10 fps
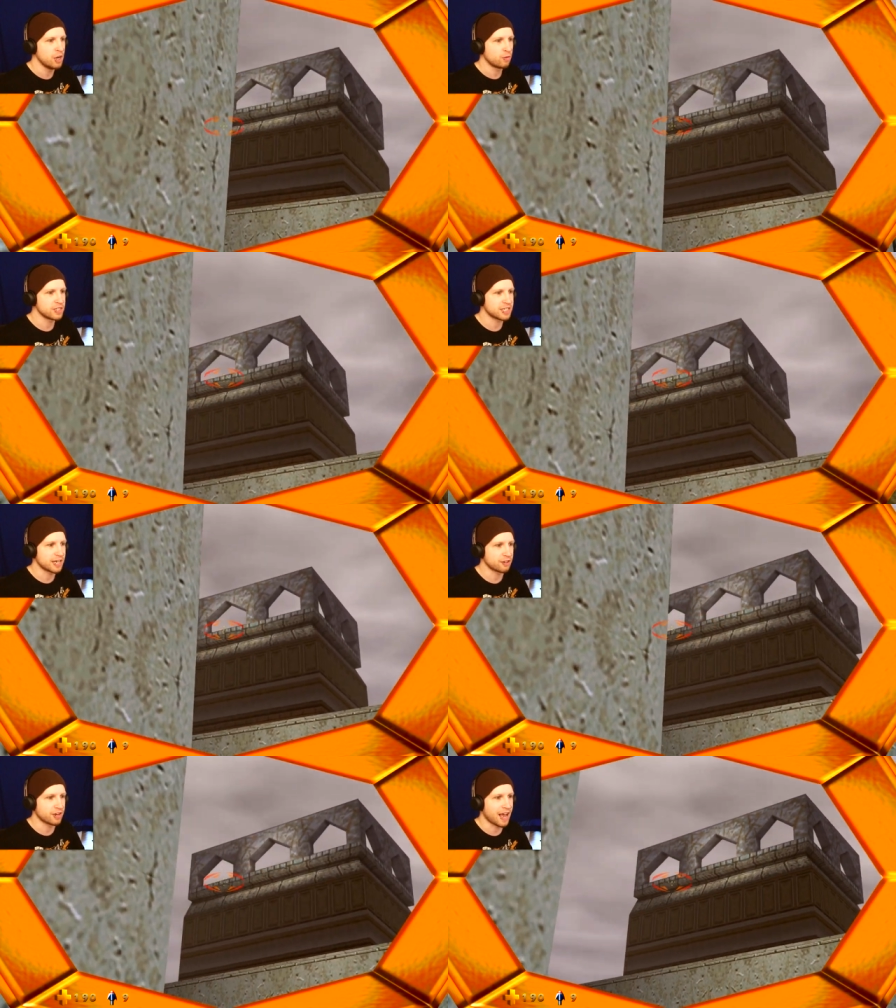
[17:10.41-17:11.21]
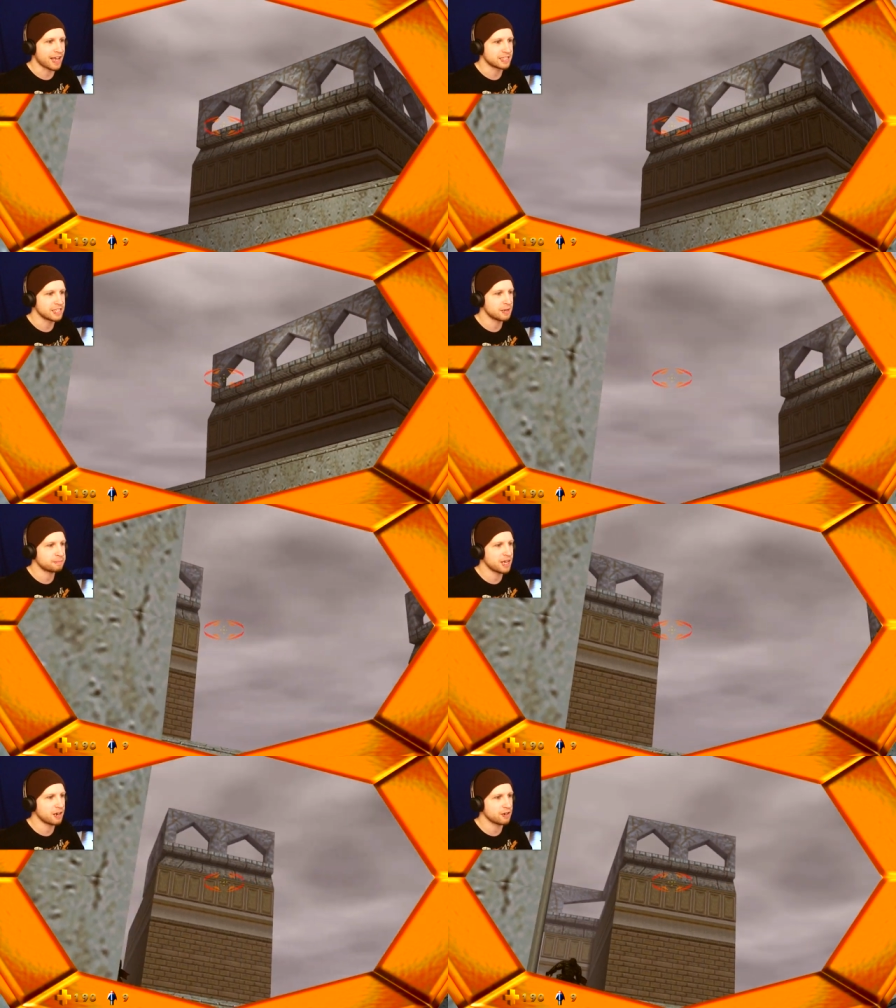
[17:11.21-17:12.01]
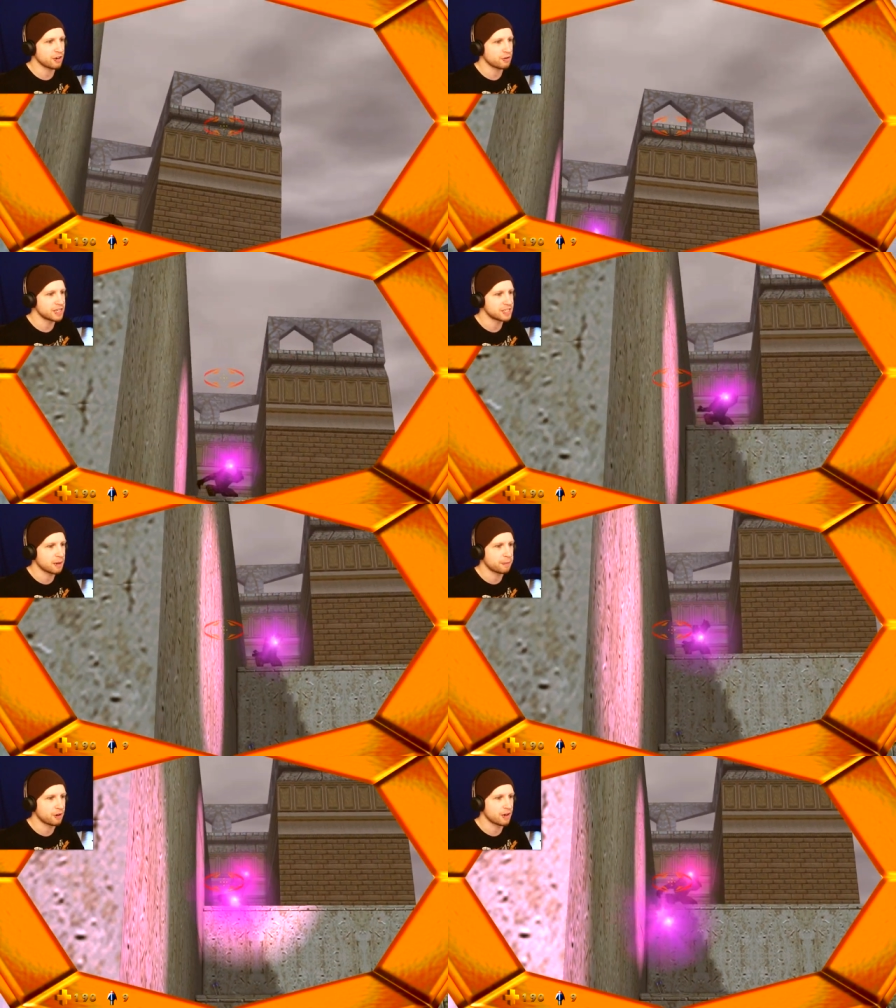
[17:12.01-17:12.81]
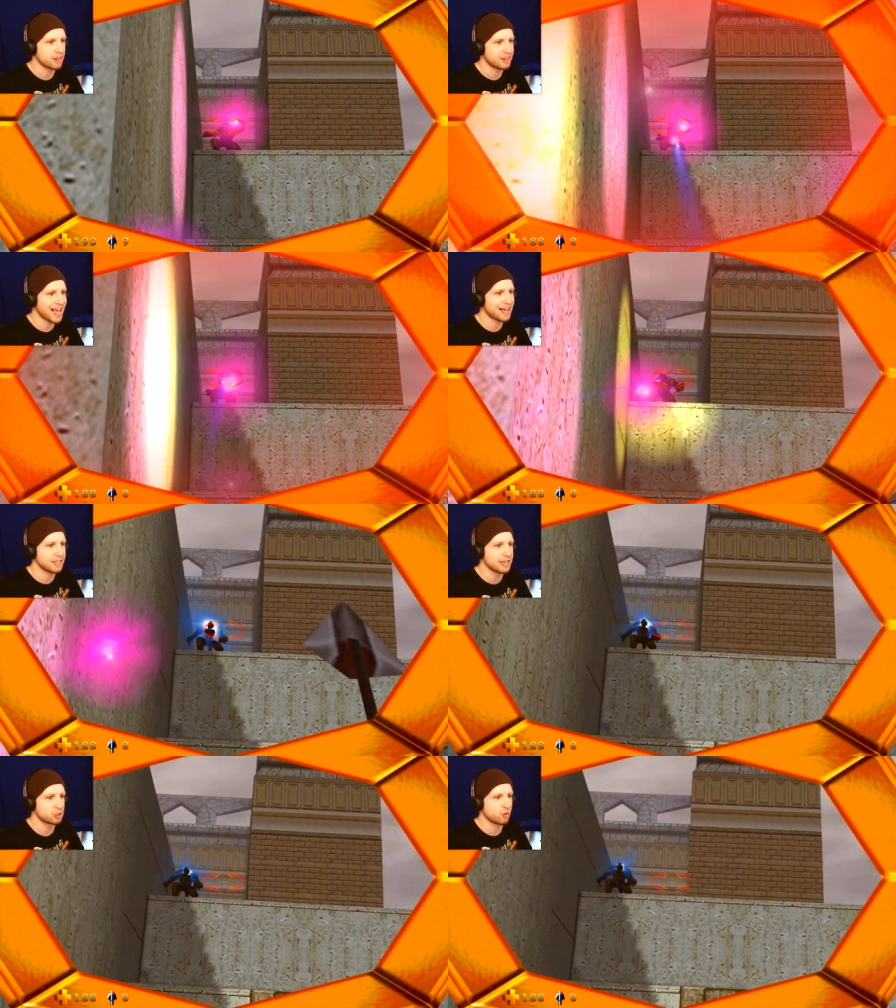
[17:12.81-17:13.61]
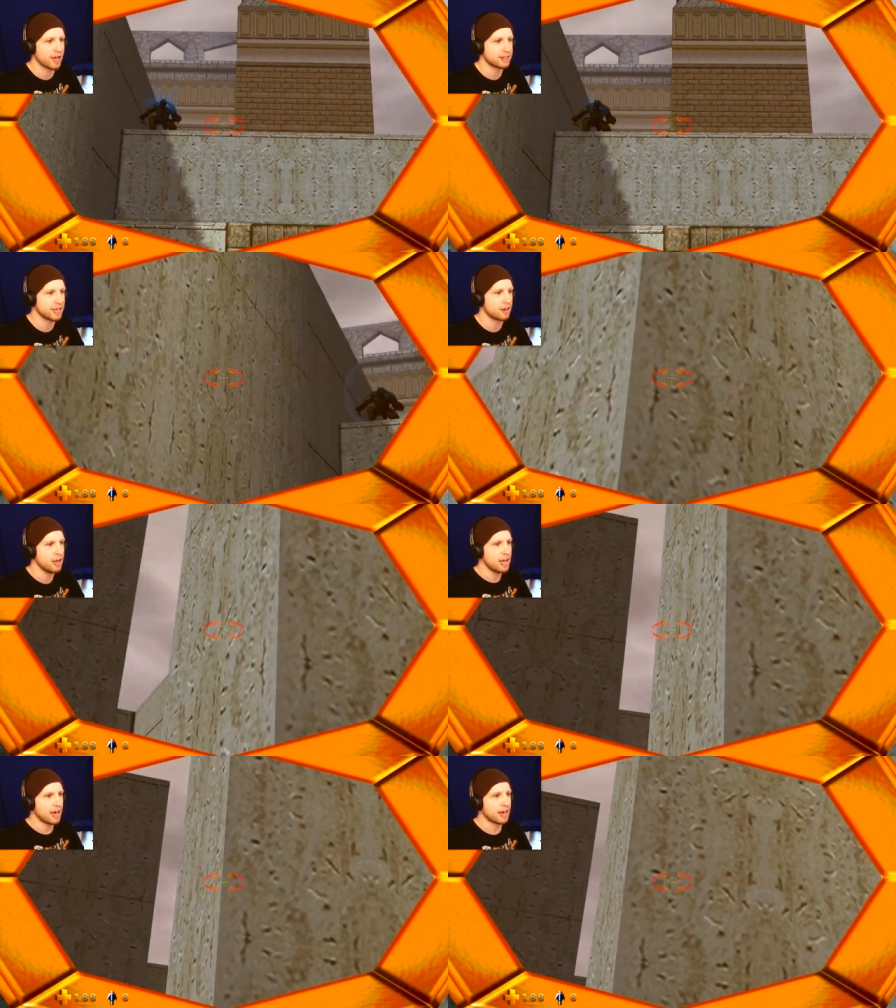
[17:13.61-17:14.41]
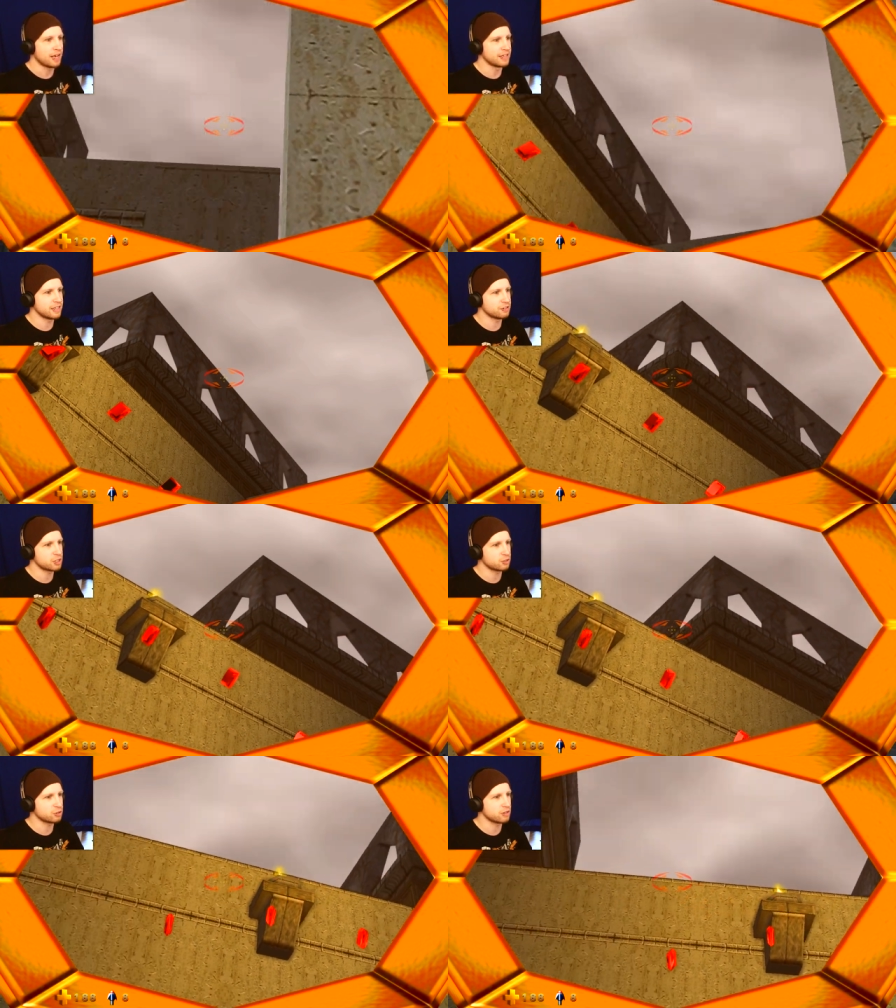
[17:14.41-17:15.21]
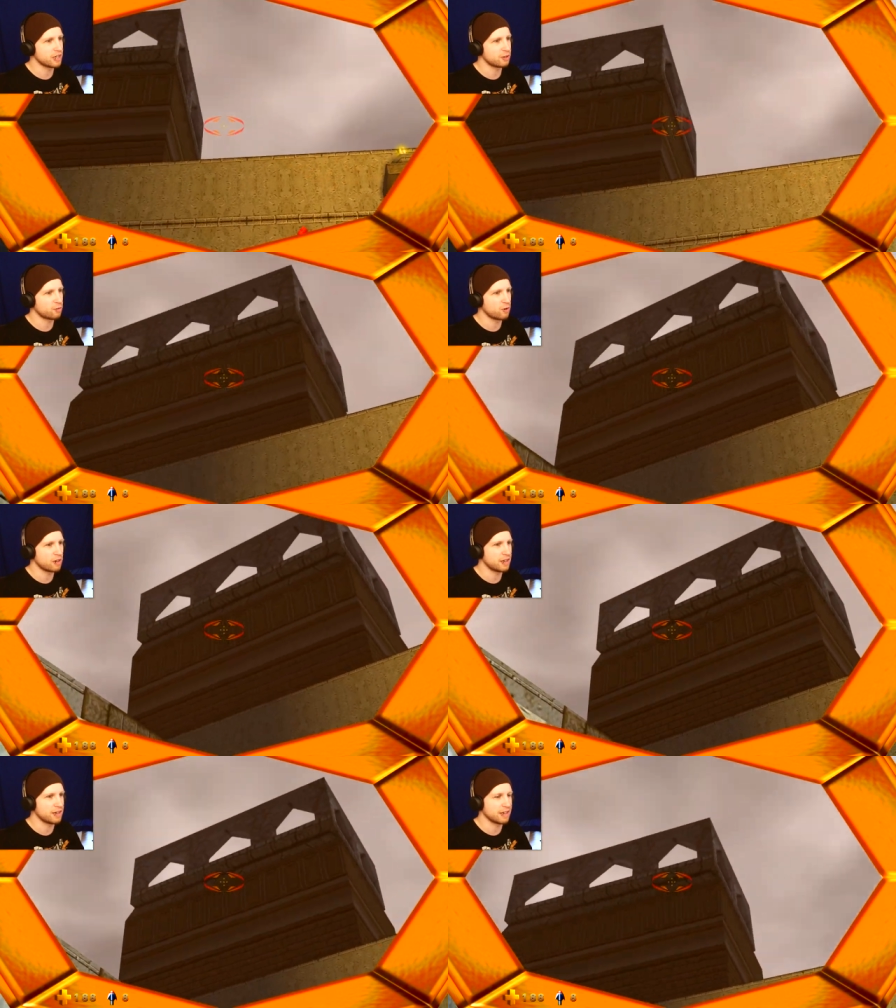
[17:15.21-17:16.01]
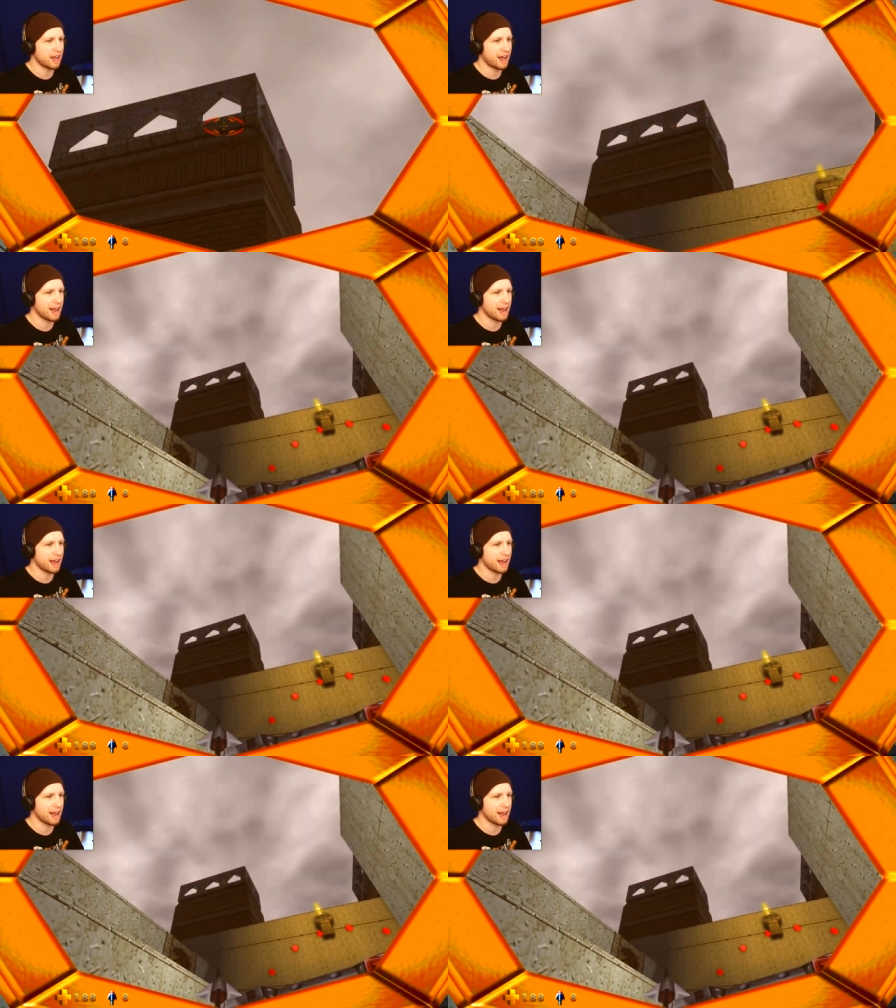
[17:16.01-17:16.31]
Where's the other guy? Is he up there? No, he's up on that ledge right there. Uh, and then there's also another one.